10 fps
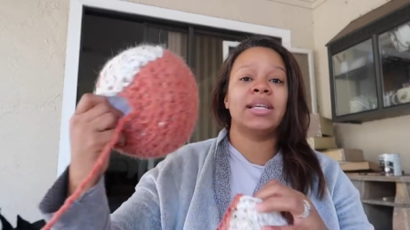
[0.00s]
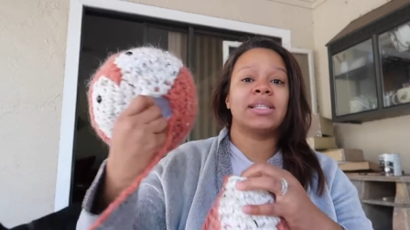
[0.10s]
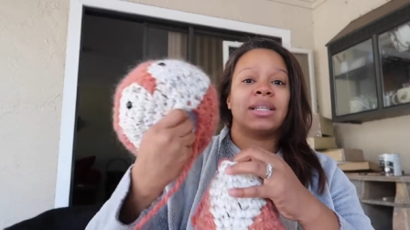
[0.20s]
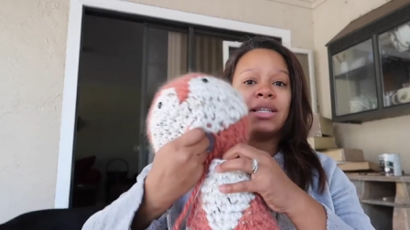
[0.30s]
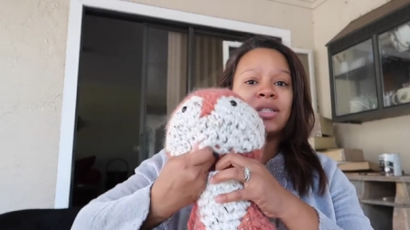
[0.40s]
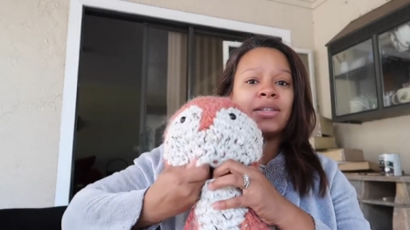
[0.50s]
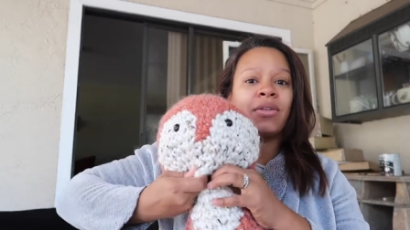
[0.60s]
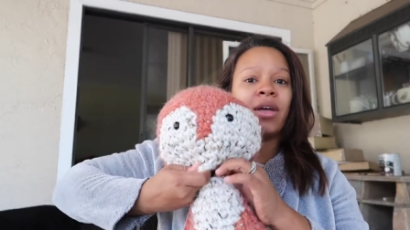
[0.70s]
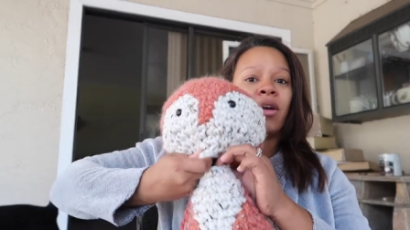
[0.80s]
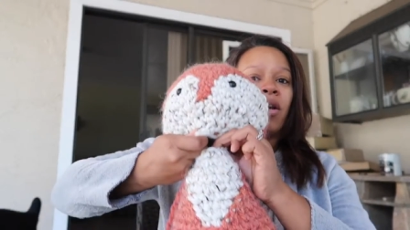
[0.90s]
easily
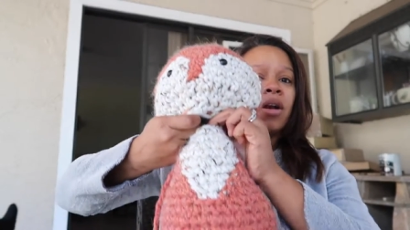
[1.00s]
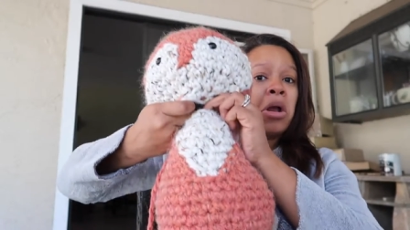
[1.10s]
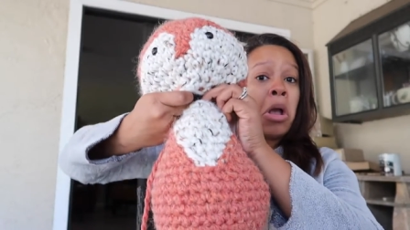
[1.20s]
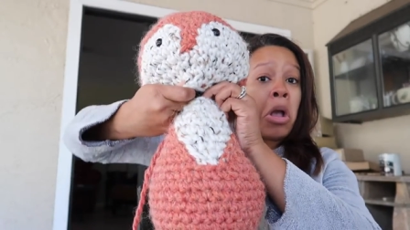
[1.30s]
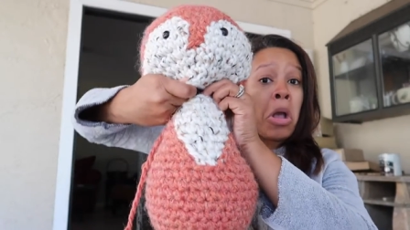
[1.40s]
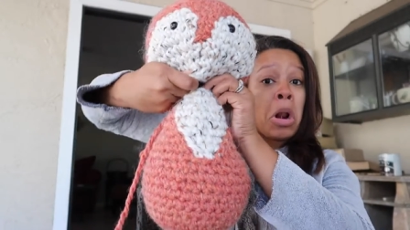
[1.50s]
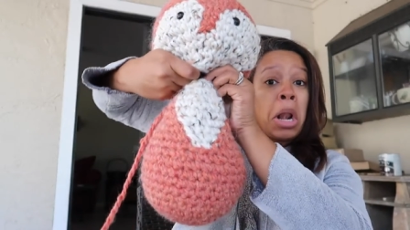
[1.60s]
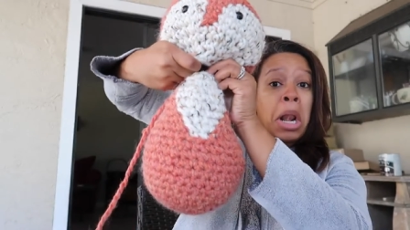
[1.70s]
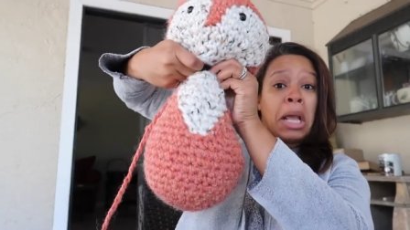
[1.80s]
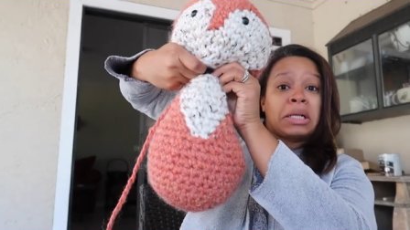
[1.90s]
sew that on,
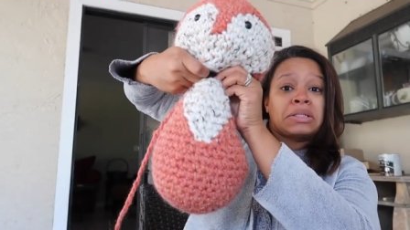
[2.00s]
like